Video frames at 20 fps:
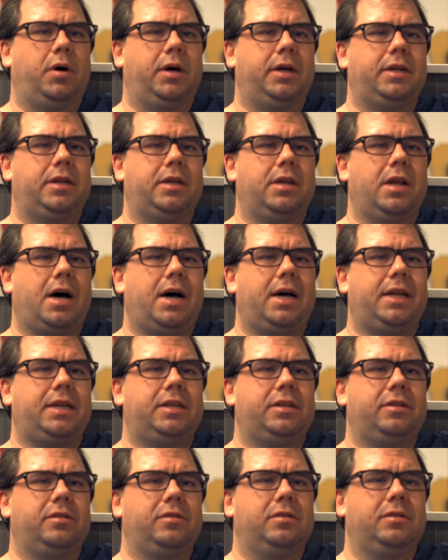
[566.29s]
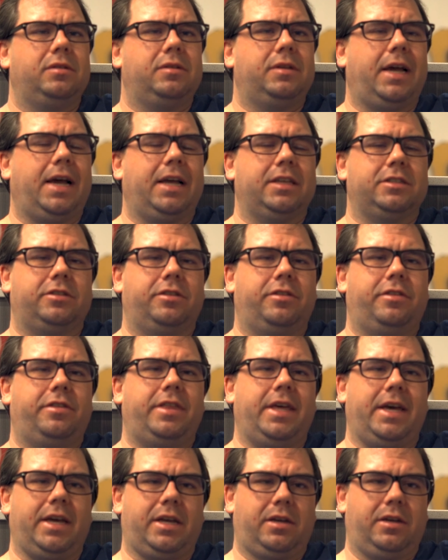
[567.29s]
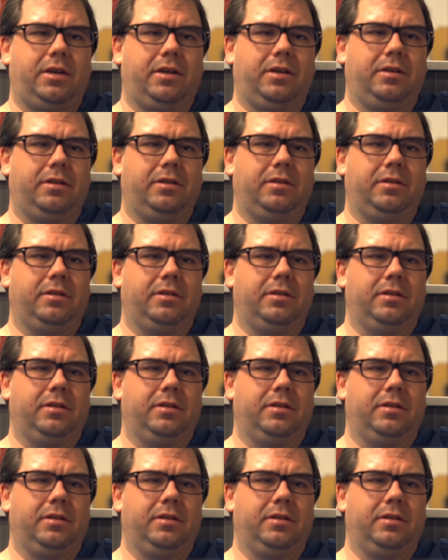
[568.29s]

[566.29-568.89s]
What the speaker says: but not as thick.